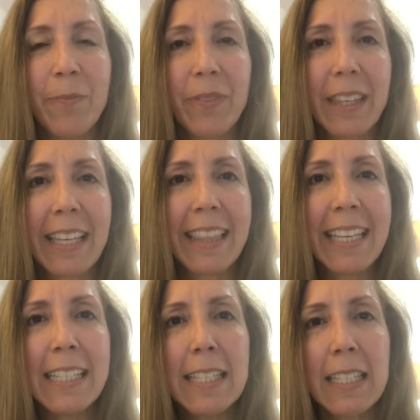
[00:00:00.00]

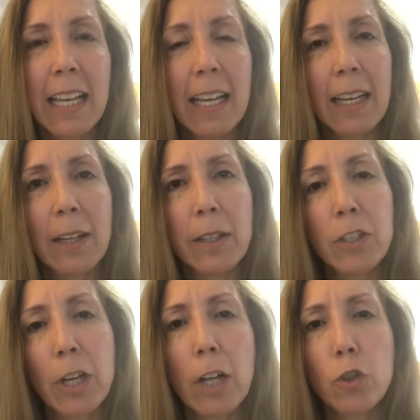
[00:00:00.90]
this
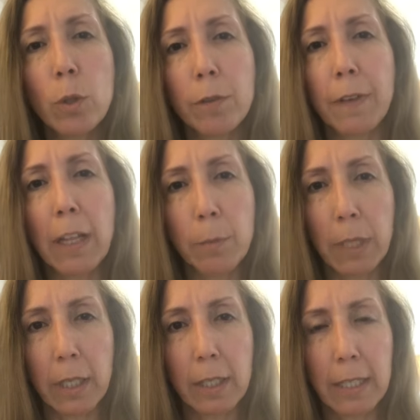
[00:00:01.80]
Intercultural Development
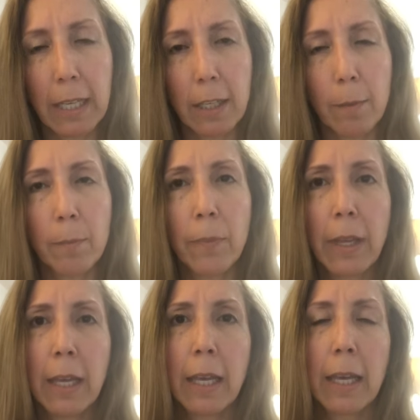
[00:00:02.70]
Continuum
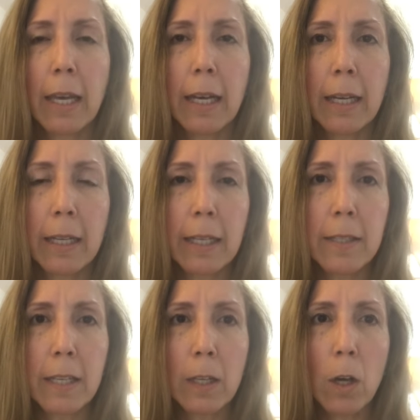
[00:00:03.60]
is
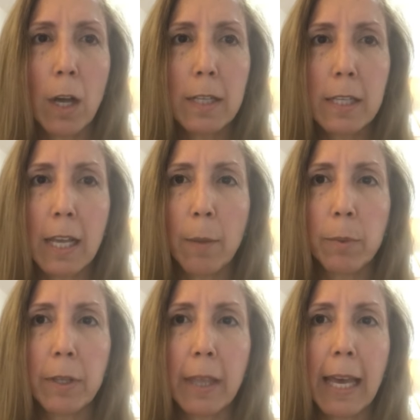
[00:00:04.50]
a
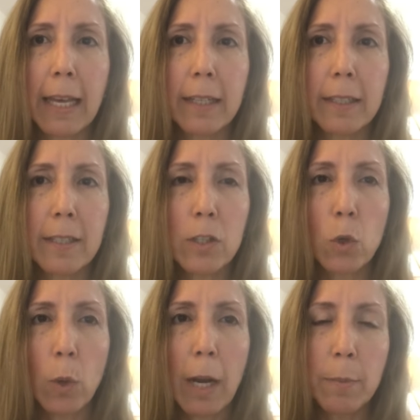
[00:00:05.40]
concept that
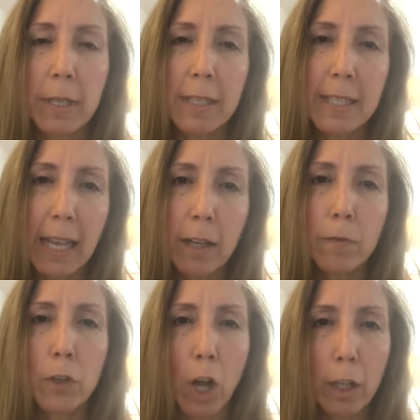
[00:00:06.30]
describes a set of
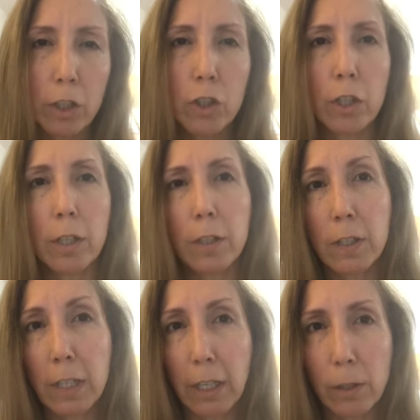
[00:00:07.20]
knowledge and
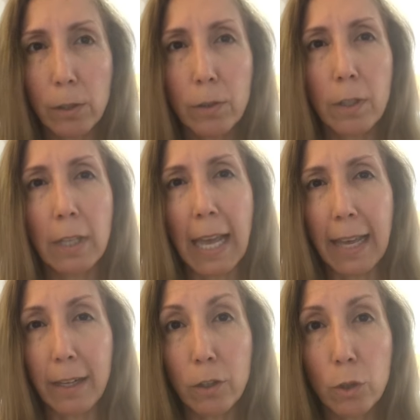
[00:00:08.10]
skills and
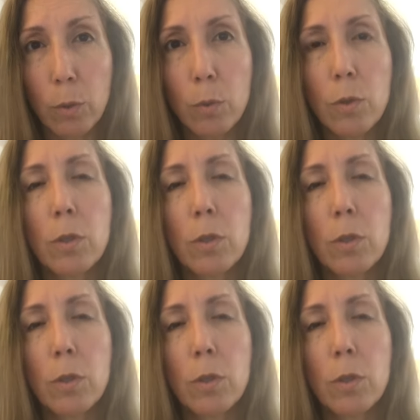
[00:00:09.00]
attitudes,